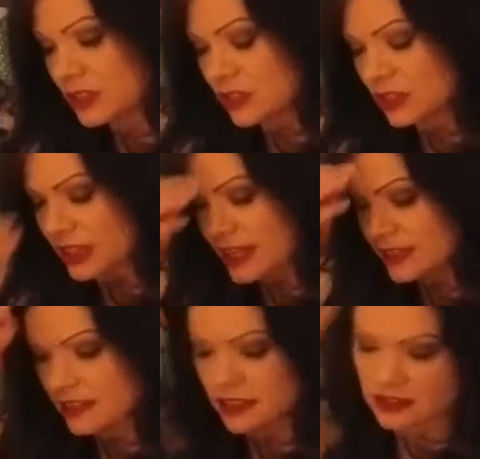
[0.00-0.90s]
or the
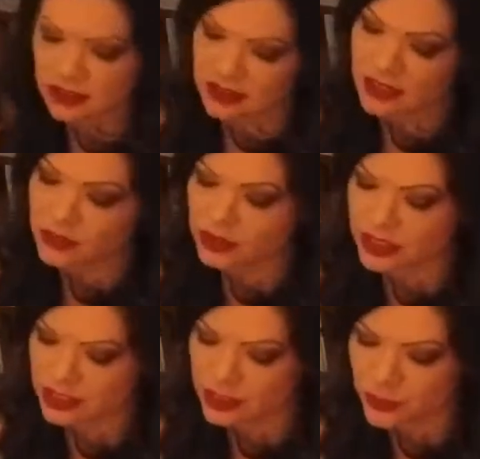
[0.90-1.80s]
last several
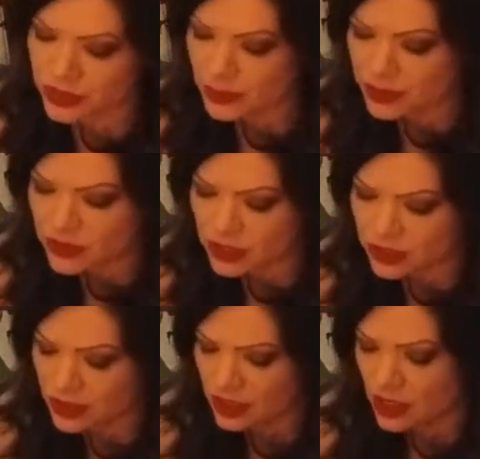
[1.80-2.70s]
years for some of
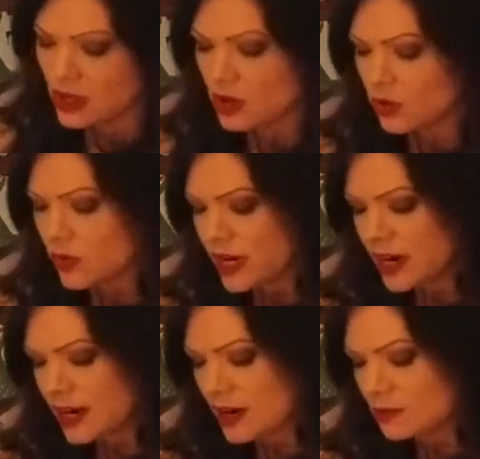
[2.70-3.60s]
you,
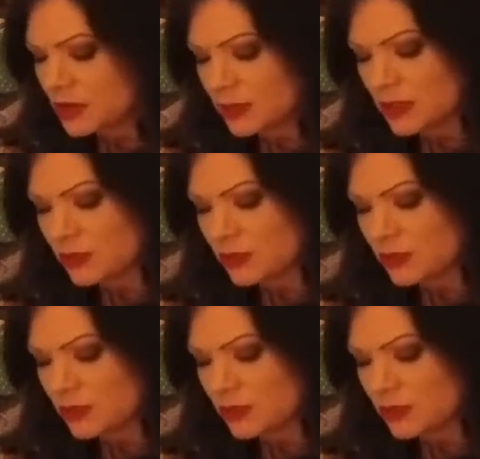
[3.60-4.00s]
where maybe you've